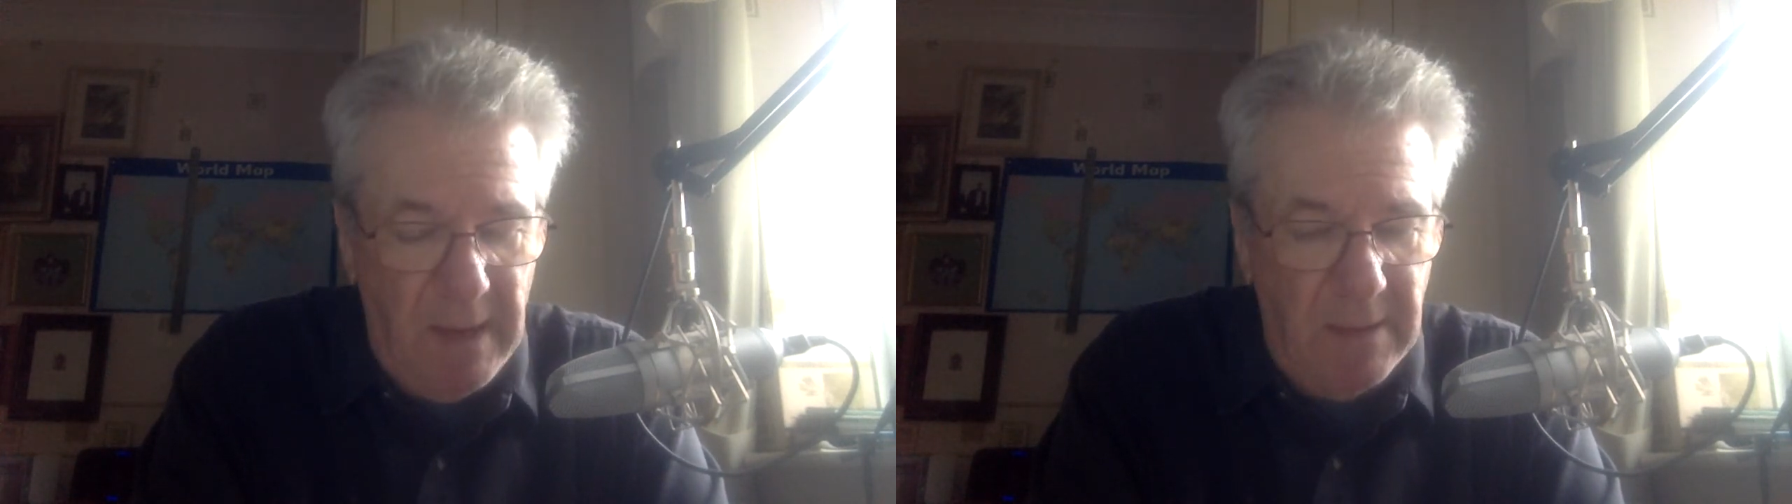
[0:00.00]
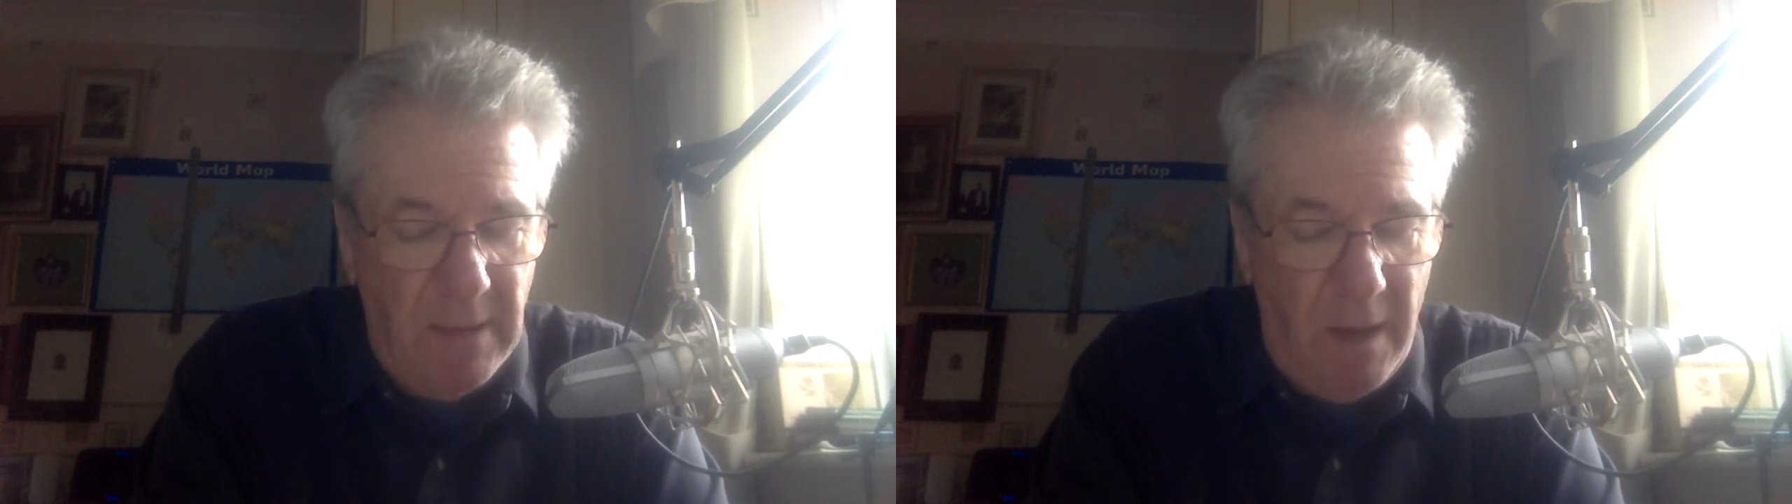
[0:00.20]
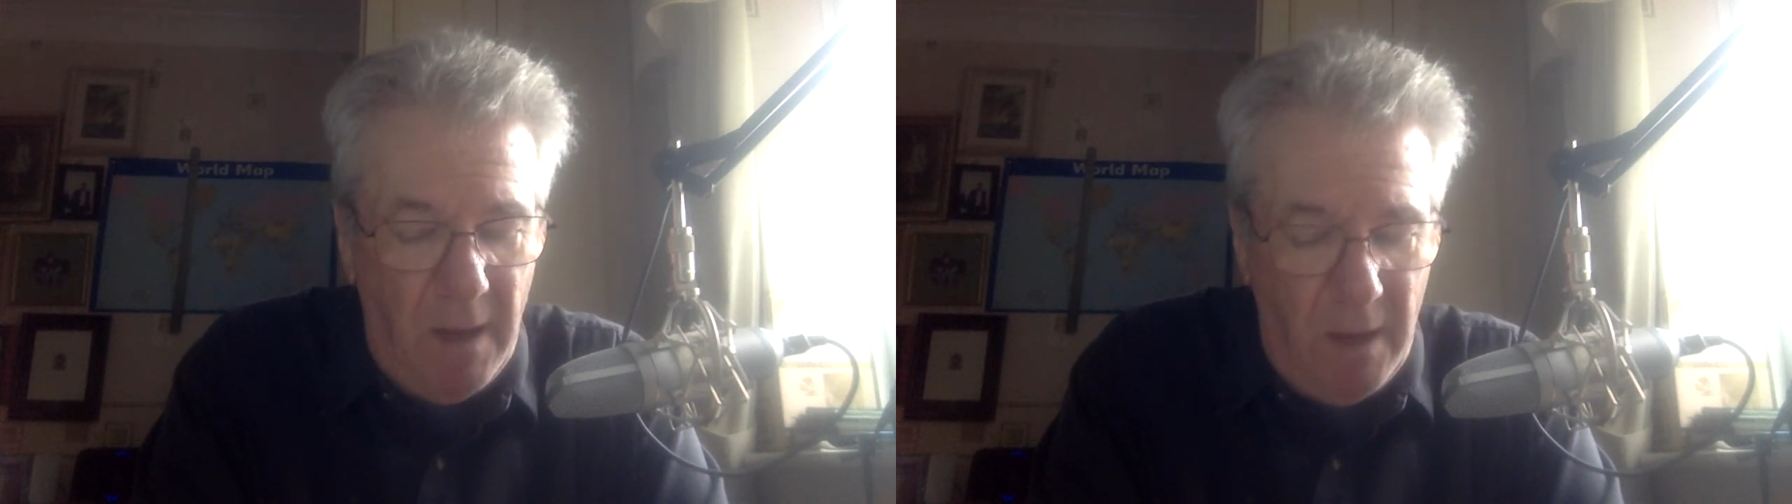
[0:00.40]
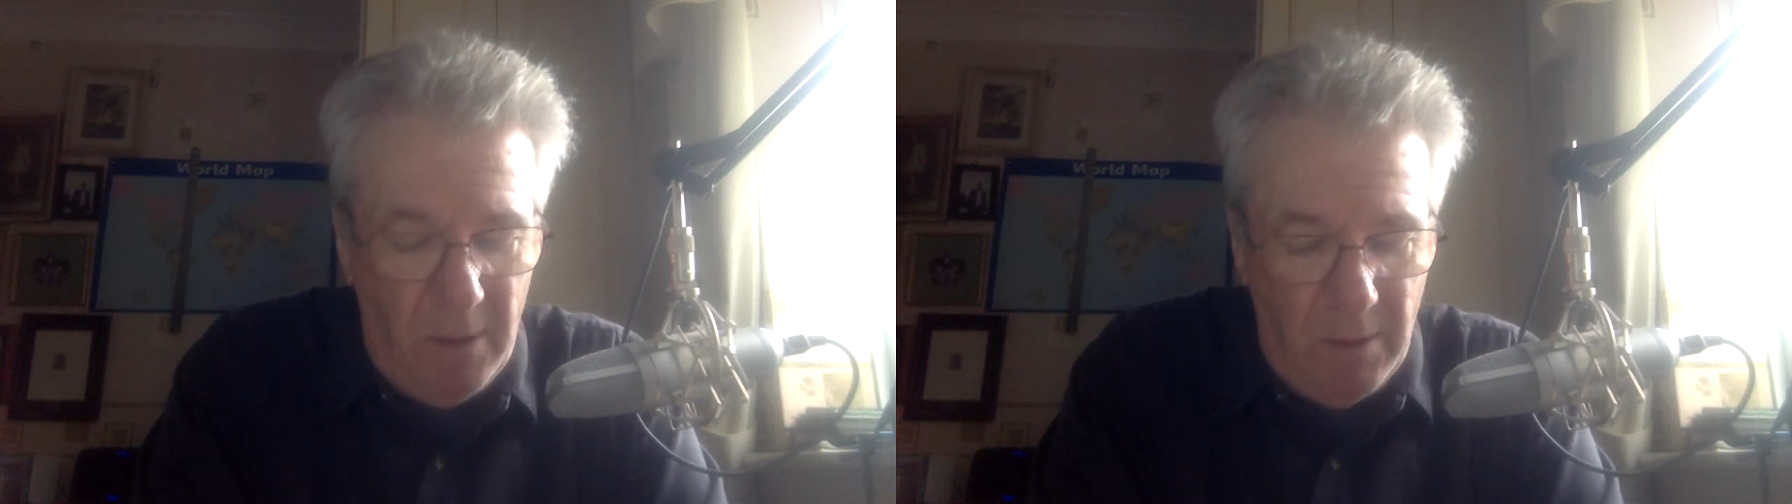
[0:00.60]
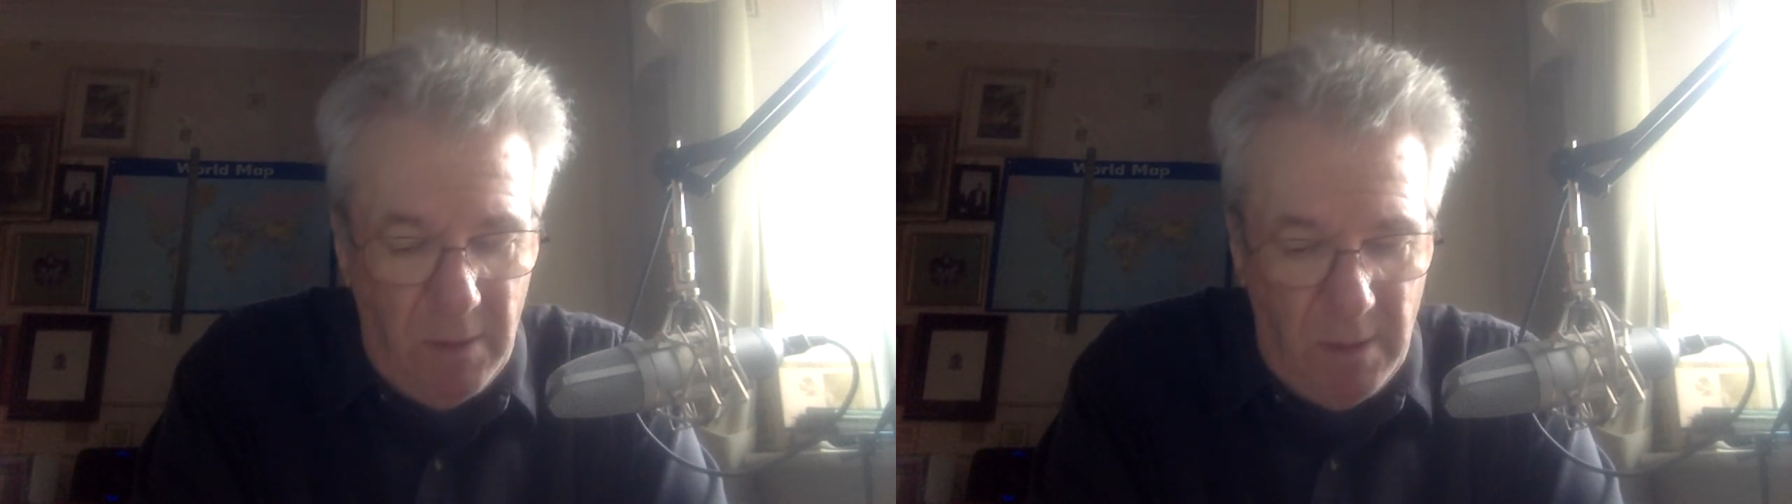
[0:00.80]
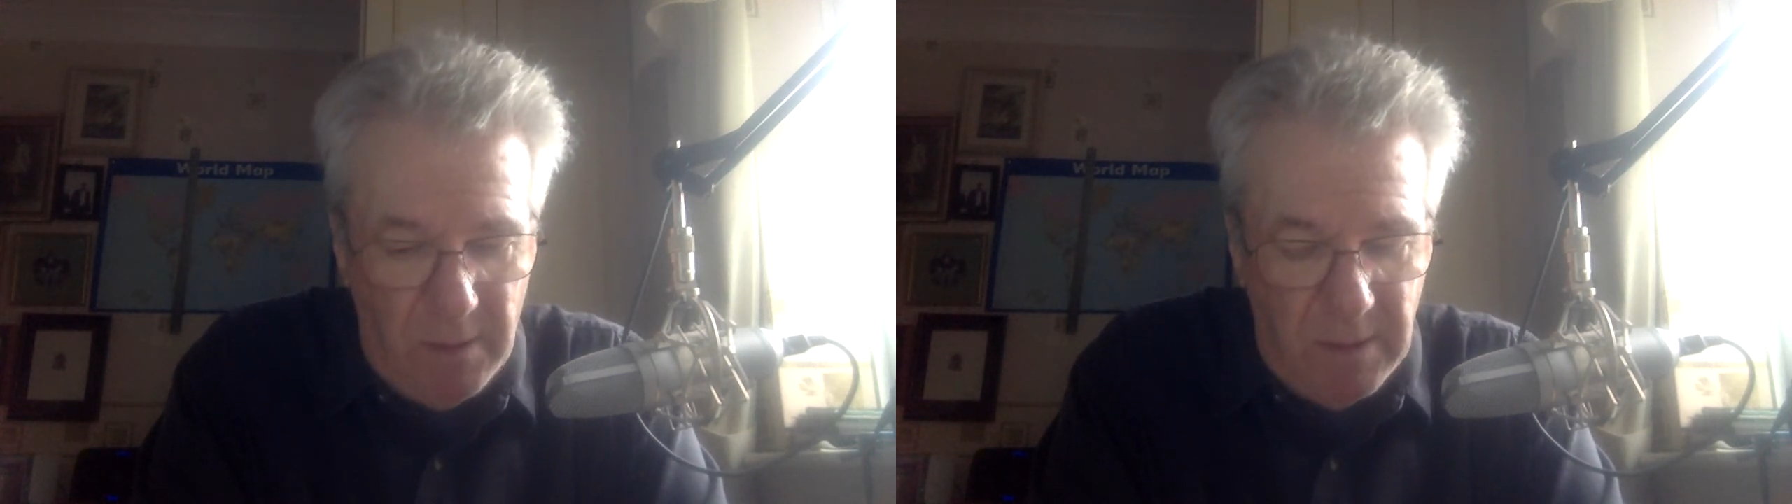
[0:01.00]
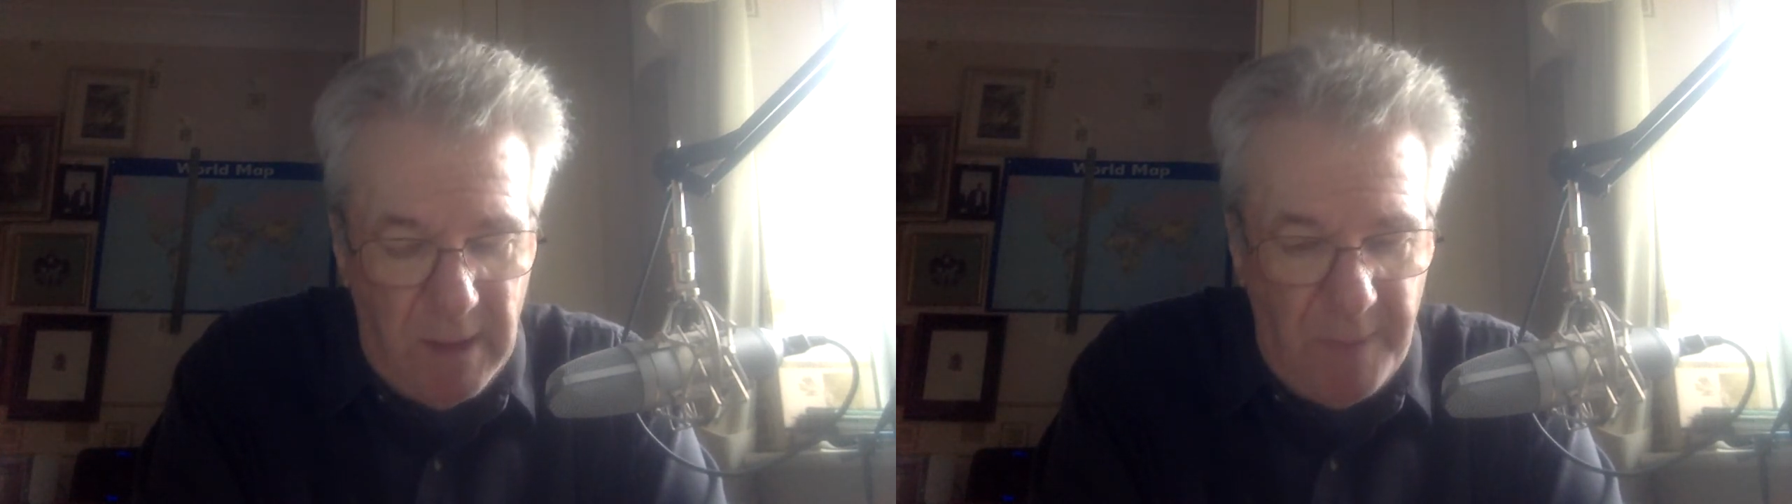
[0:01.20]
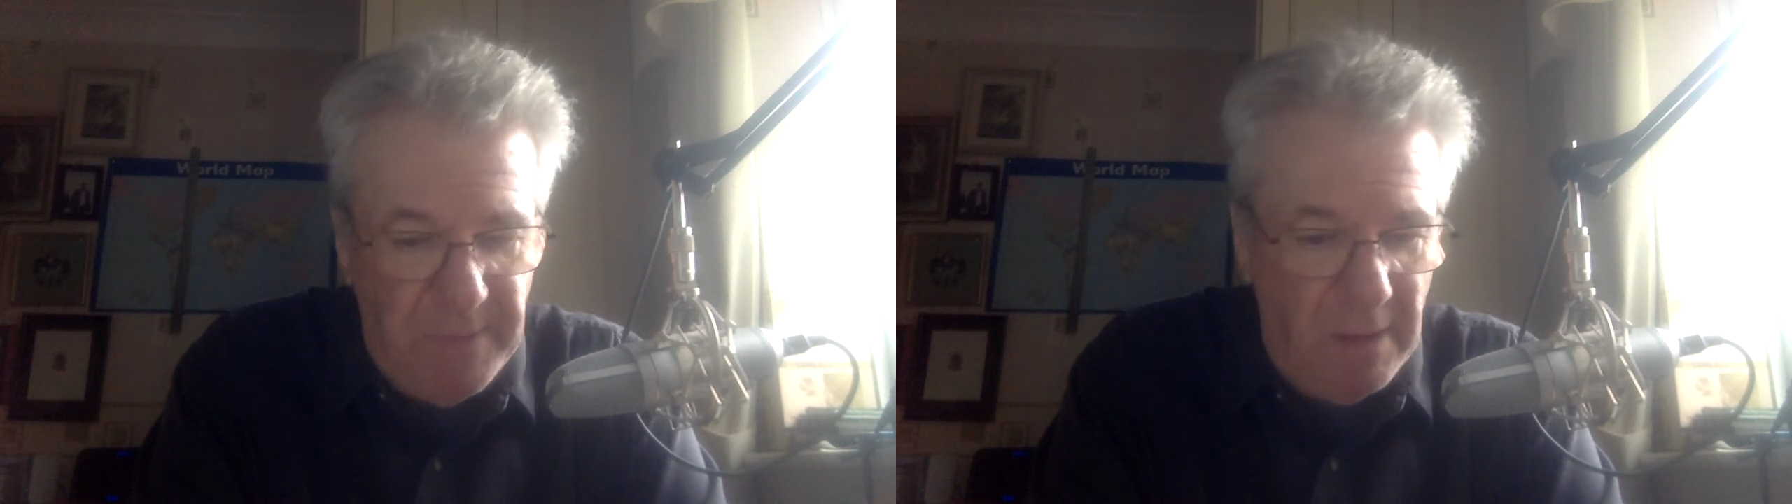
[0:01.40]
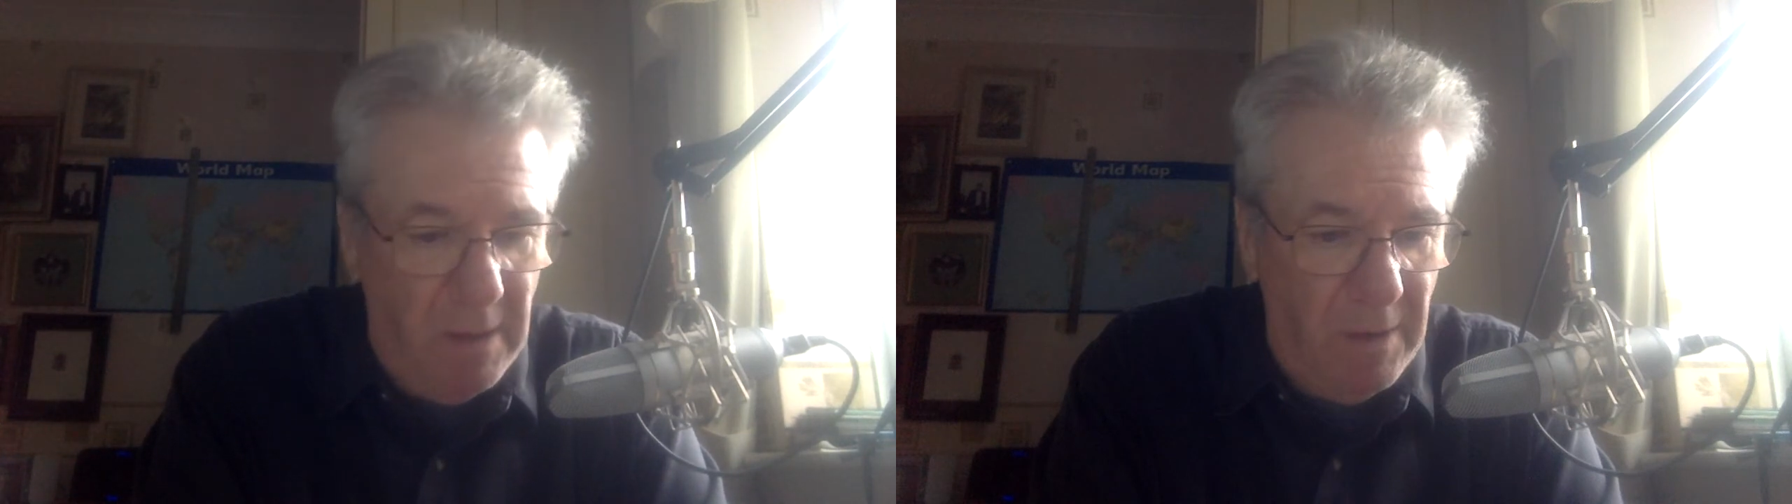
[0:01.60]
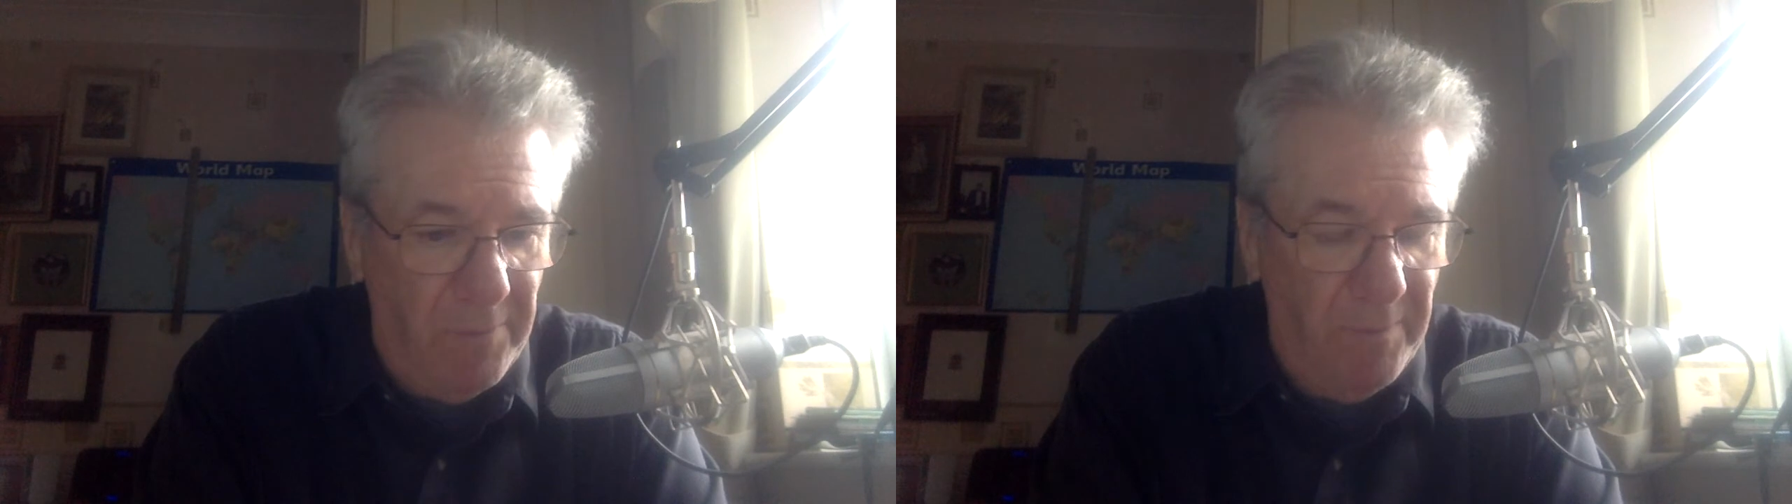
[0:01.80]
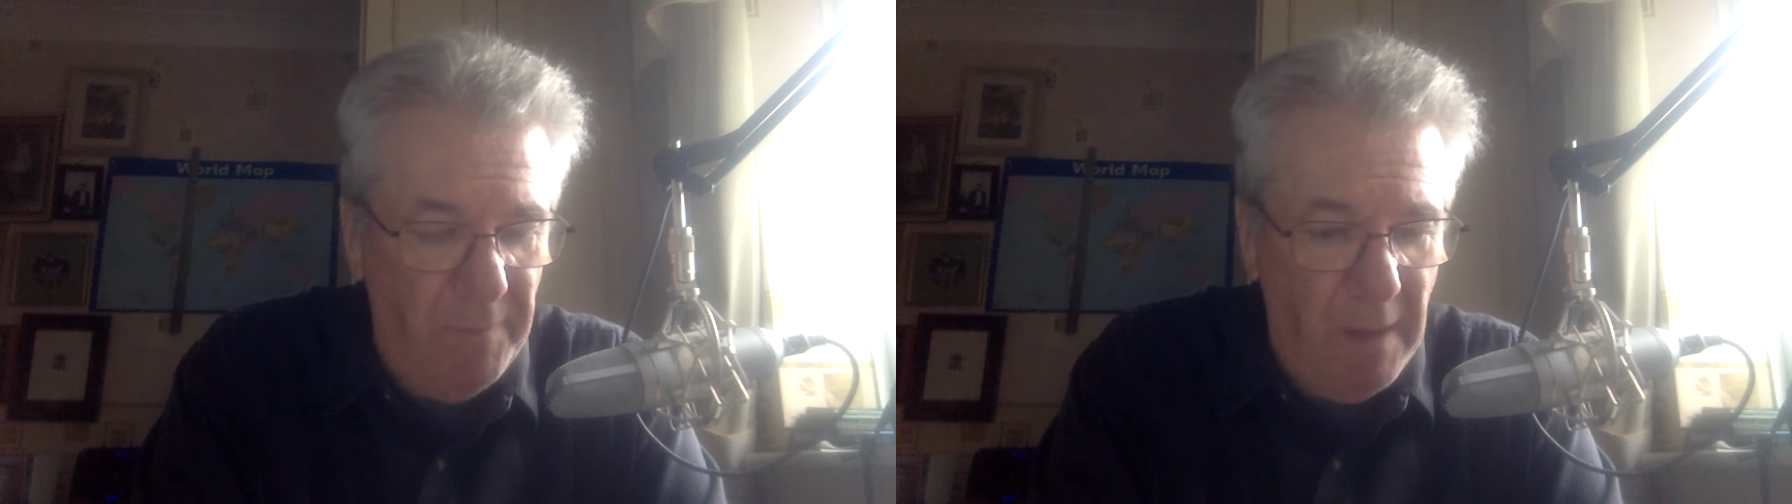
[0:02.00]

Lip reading: It's a whole concept of